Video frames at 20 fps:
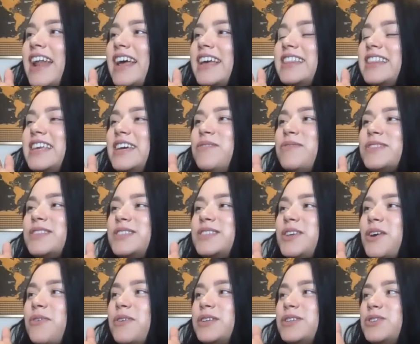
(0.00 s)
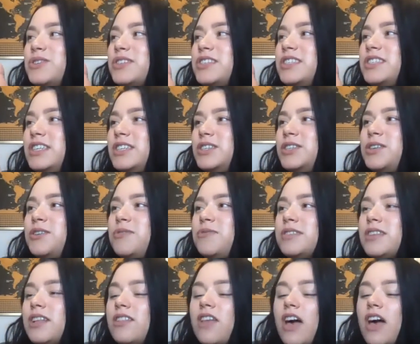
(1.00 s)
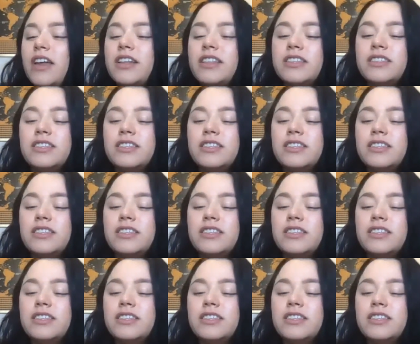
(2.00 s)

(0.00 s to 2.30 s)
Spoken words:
I think what's so interesting too is a lot of the